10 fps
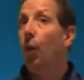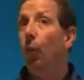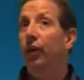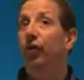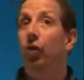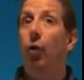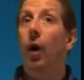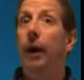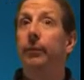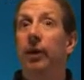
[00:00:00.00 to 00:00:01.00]
When two
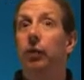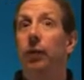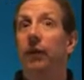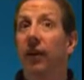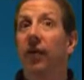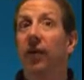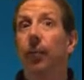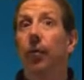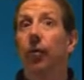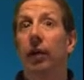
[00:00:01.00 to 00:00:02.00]
objects with
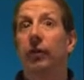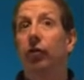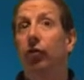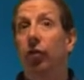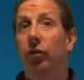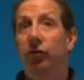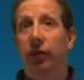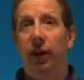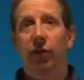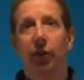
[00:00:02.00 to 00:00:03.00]
dissimilar electrical charges
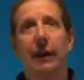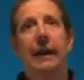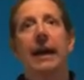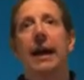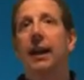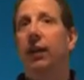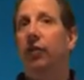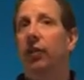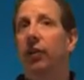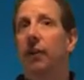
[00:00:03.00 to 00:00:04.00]
touch,
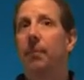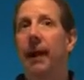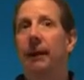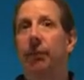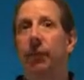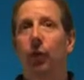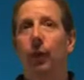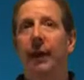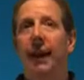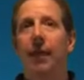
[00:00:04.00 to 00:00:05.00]
electricity passes
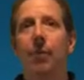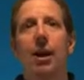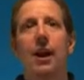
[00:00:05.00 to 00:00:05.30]
between them